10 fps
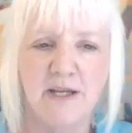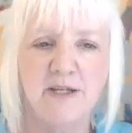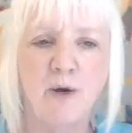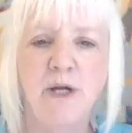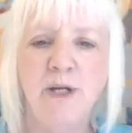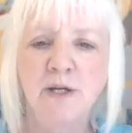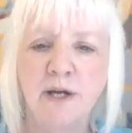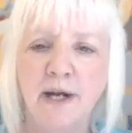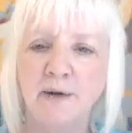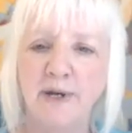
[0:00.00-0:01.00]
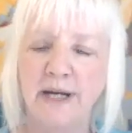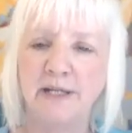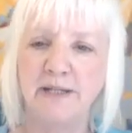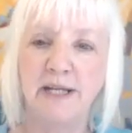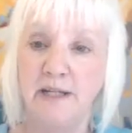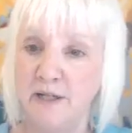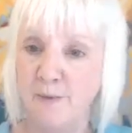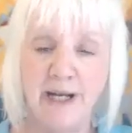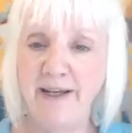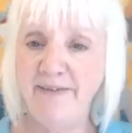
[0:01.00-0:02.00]
So you're going to want to do that. You don't
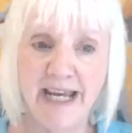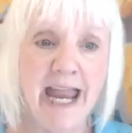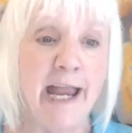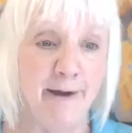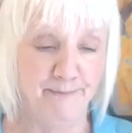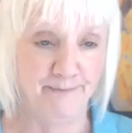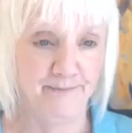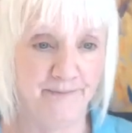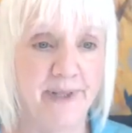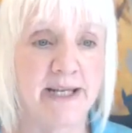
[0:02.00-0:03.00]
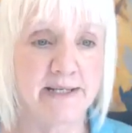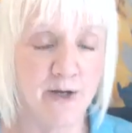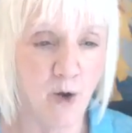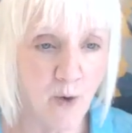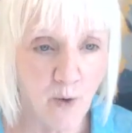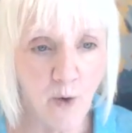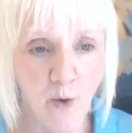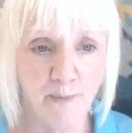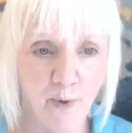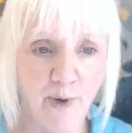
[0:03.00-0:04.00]
want to leave the game. That's the
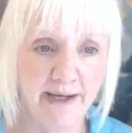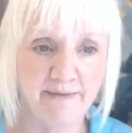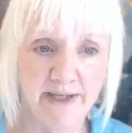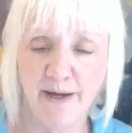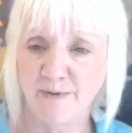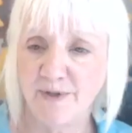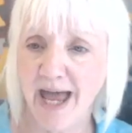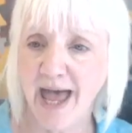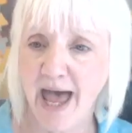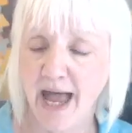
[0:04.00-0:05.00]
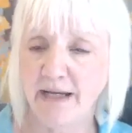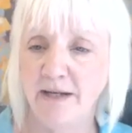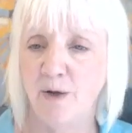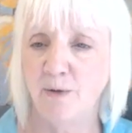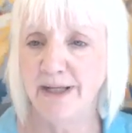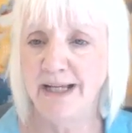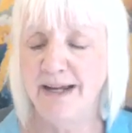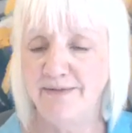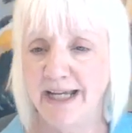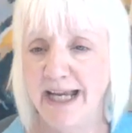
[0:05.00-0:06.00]
whole point of the game of tag. You don't
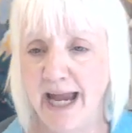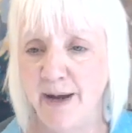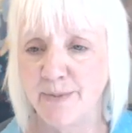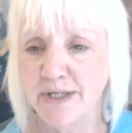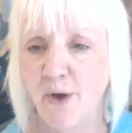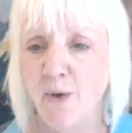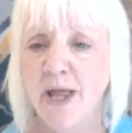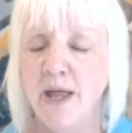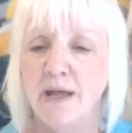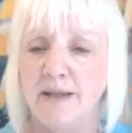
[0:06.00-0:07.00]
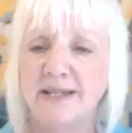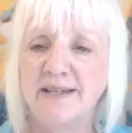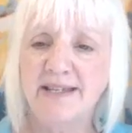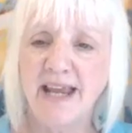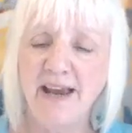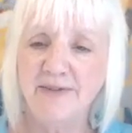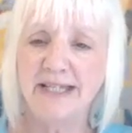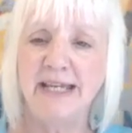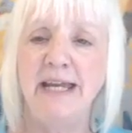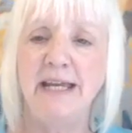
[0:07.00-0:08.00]
leave the game. So the safe
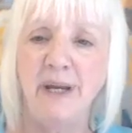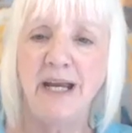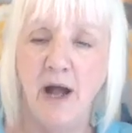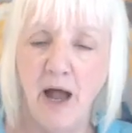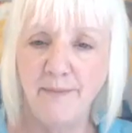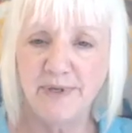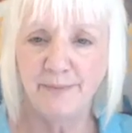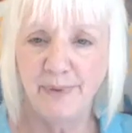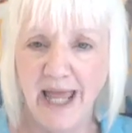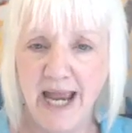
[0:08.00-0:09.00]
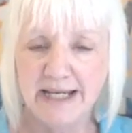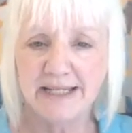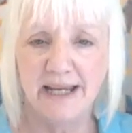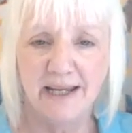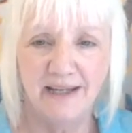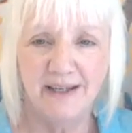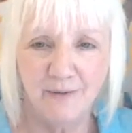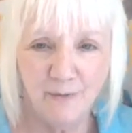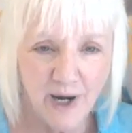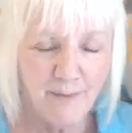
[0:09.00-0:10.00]
seat becomes a place
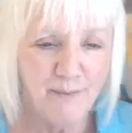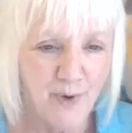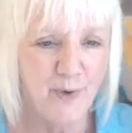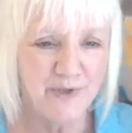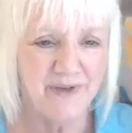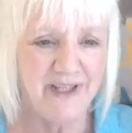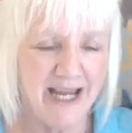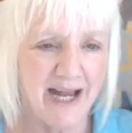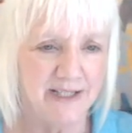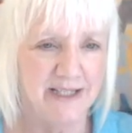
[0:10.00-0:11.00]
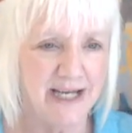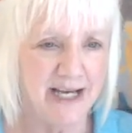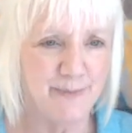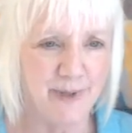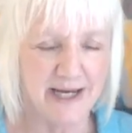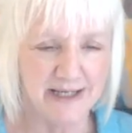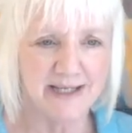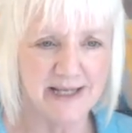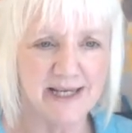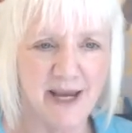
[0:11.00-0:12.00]
where most of the action takes place.
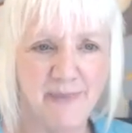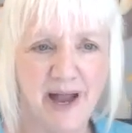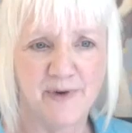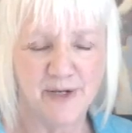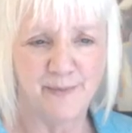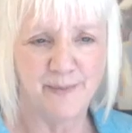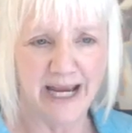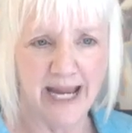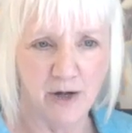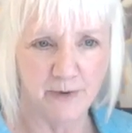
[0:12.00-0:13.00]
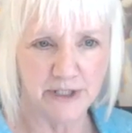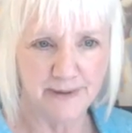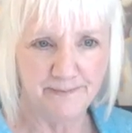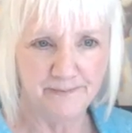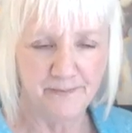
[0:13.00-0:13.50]
As I say, mine was on my couch.